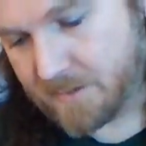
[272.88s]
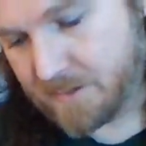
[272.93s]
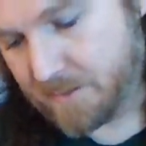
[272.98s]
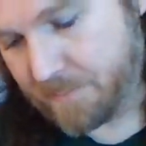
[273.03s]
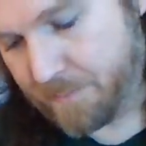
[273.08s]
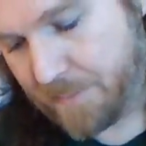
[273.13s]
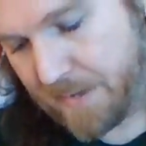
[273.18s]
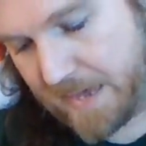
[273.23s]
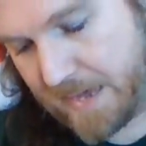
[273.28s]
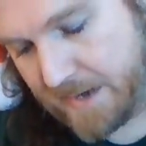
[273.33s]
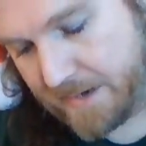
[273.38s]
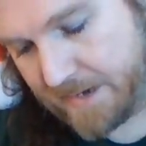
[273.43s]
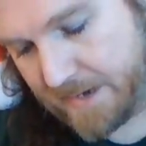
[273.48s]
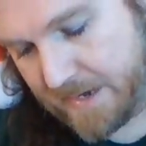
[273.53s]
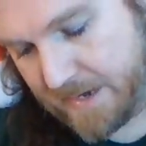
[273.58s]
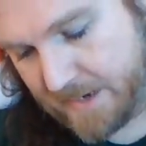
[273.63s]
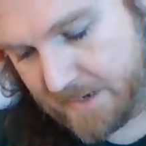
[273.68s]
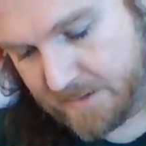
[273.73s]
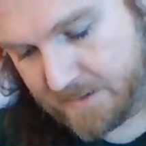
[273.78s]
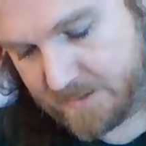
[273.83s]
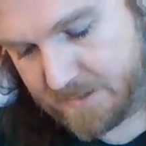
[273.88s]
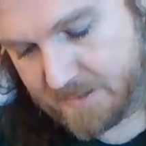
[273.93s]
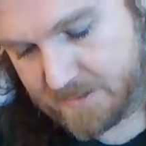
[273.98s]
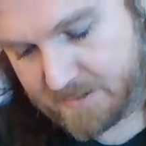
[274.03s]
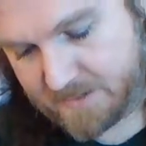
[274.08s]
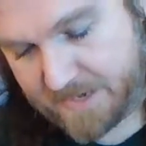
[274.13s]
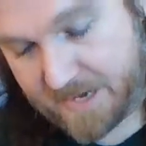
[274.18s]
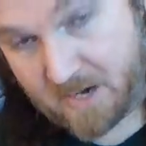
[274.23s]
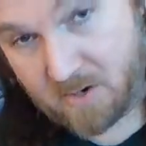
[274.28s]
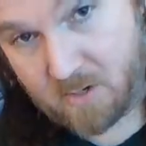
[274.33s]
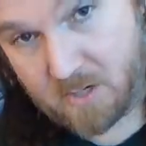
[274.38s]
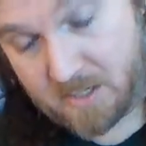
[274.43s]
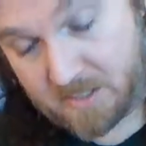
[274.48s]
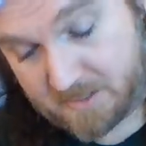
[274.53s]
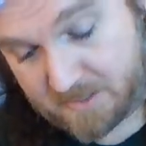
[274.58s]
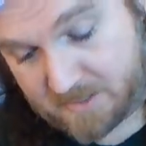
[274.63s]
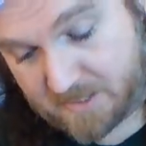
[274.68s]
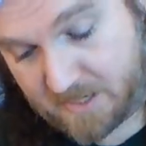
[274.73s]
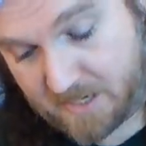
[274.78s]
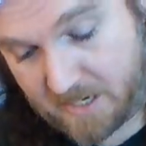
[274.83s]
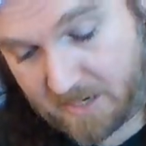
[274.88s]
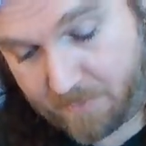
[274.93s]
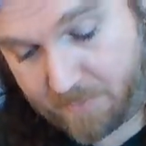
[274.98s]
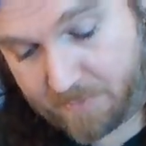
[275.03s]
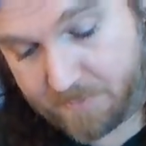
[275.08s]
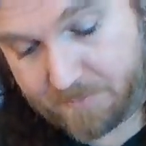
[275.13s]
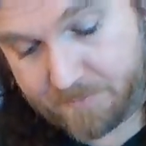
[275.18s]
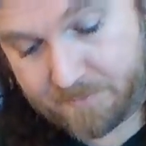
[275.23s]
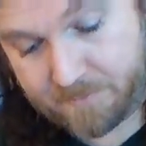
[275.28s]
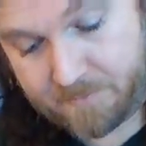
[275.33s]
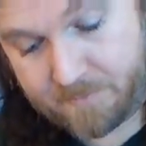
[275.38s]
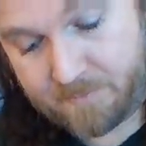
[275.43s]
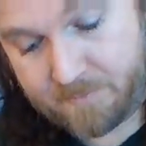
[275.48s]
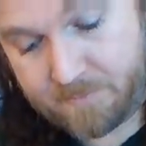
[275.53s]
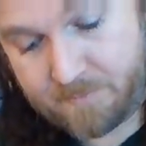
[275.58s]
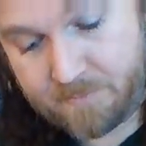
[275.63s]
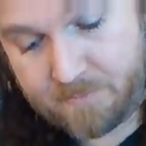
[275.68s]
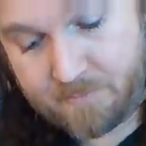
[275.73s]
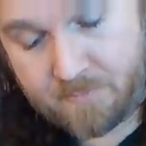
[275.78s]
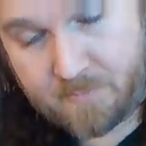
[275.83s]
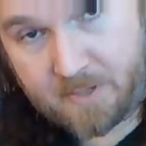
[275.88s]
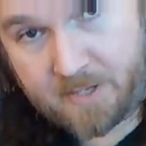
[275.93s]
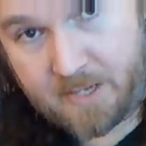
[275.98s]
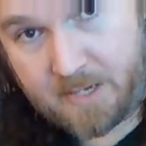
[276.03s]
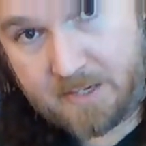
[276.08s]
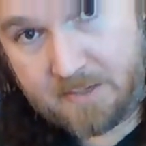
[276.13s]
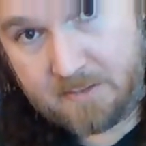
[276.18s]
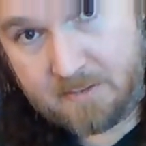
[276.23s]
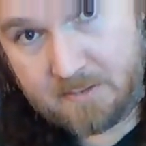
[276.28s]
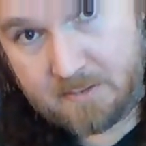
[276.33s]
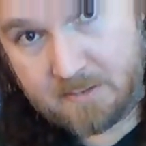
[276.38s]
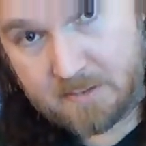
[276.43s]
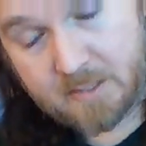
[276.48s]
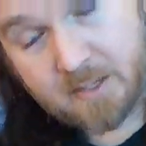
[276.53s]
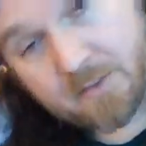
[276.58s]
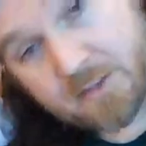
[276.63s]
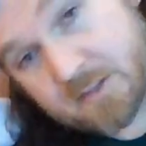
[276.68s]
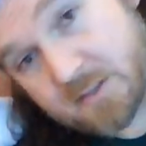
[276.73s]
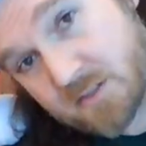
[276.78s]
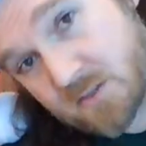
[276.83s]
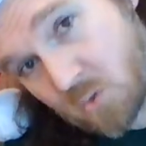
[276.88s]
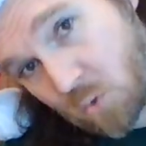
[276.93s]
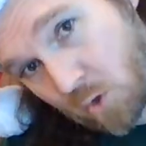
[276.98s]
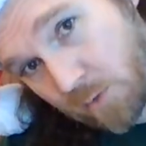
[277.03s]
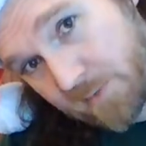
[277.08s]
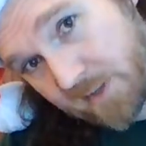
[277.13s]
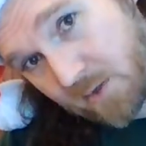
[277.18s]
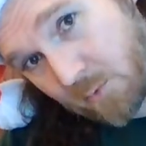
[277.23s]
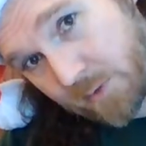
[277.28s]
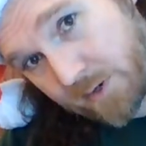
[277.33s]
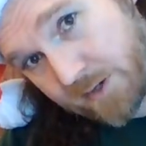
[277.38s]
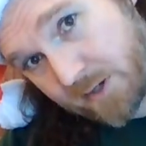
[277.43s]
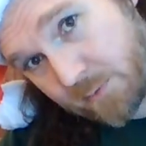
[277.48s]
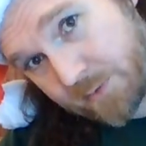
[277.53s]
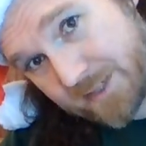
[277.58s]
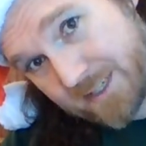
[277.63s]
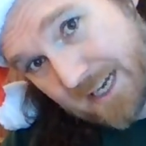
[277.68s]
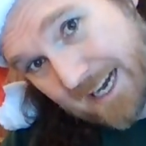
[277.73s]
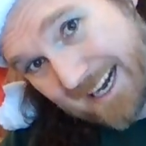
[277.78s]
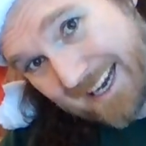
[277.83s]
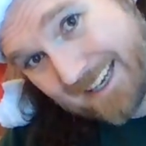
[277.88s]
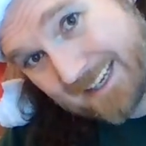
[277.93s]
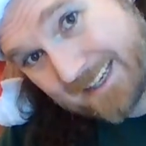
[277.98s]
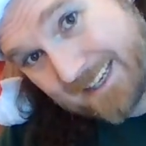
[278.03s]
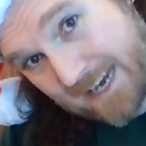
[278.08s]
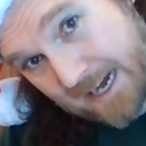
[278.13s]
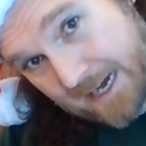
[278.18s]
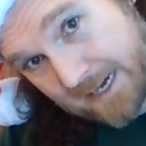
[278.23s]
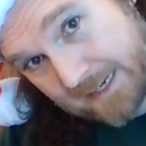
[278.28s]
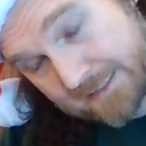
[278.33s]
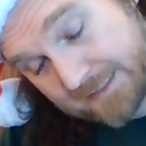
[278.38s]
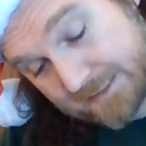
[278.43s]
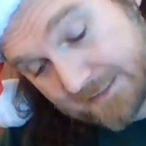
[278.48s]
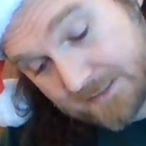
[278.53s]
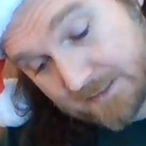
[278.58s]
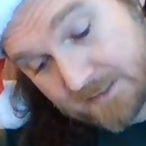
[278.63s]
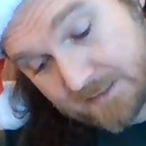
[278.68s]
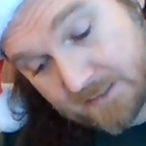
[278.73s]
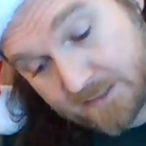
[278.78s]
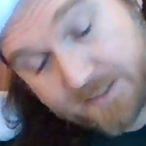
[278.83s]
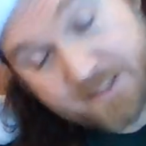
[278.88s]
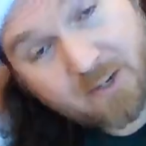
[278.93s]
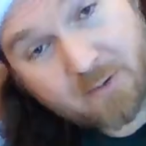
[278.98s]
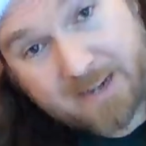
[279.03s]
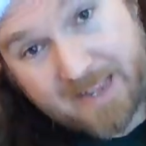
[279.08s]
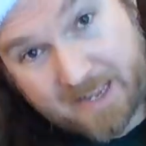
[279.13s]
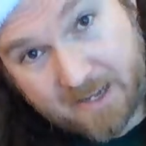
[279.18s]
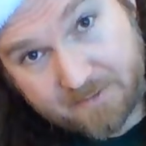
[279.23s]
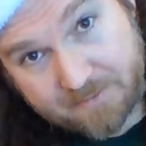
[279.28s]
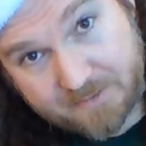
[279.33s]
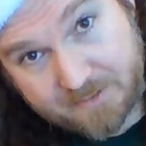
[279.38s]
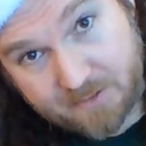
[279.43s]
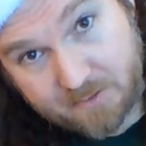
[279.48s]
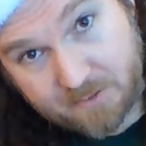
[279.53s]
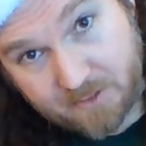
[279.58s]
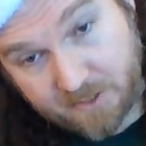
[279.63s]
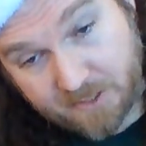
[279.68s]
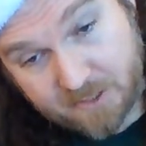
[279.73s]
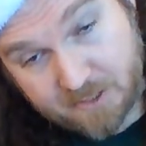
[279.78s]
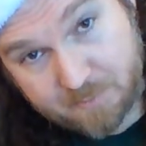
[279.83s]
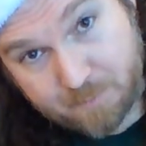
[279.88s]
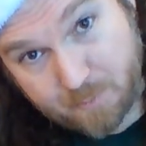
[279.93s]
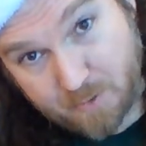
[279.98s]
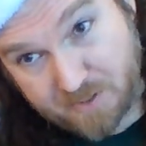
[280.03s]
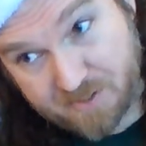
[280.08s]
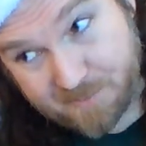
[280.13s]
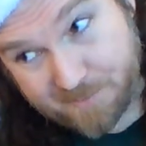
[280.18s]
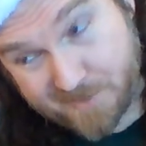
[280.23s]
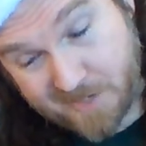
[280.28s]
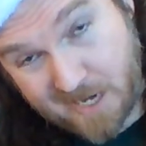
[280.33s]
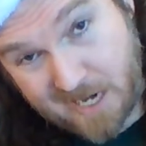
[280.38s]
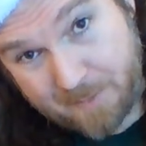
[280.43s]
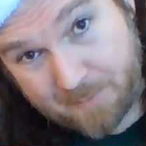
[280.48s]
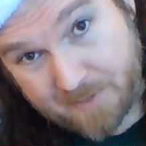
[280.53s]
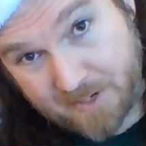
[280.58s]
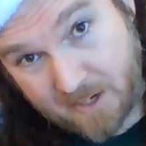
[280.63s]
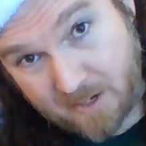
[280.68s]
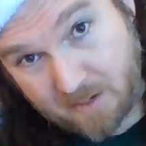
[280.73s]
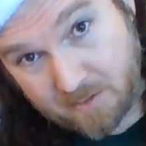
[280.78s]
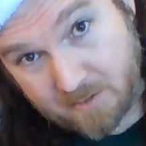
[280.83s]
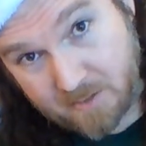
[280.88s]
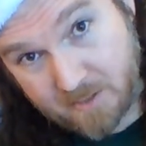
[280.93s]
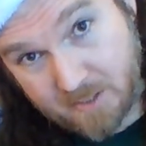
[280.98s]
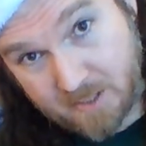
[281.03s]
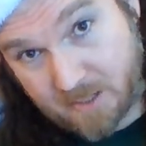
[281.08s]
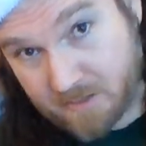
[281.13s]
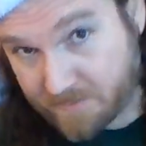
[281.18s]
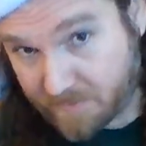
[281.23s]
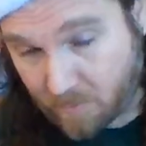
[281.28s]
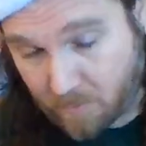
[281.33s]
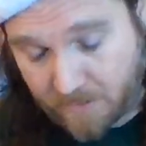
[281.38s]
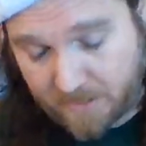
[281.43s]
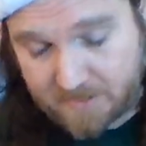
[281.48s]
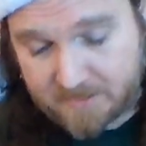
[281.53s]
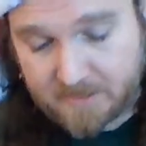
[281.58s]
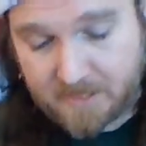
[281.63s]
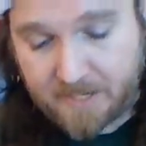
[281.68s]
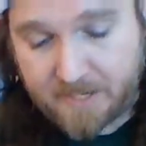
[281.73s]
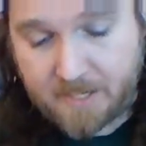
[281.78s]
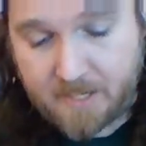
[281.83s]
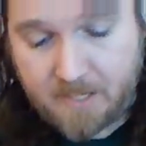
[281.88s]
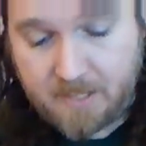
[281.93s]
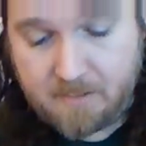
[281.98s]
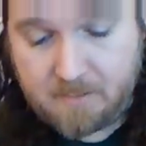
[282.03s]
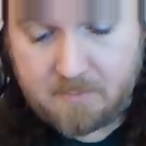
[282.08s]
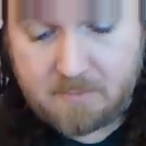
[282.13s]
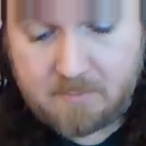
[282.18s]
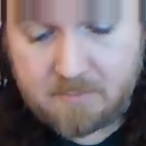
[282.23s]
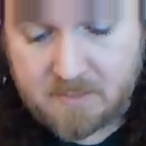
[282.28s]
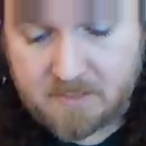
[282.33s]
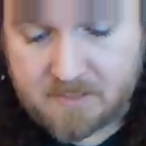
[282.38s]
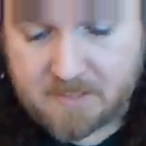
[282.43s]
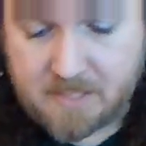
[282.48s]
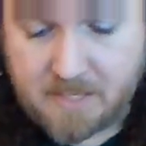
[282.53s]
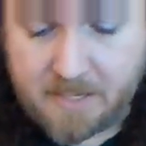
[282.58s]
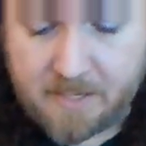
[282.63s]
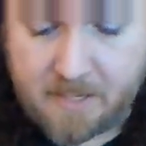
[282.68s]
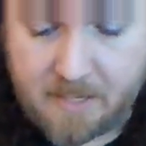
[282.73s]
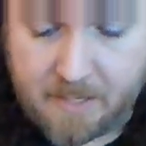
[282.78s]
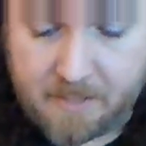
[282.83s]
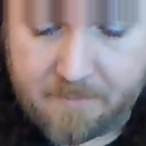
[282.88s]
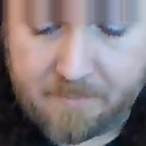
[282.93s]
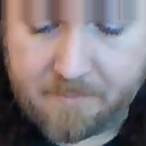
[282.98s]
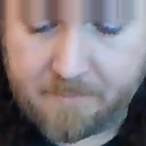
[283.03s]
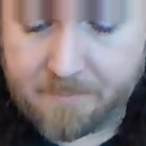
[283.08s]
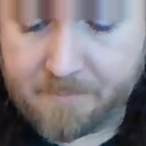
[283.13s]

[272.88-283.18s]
The back end is now on top. Okay? Now this is normally where you would tie a knot. You don't have to. You can just put some tape down. If you want to tie a knot, let's tie a knot.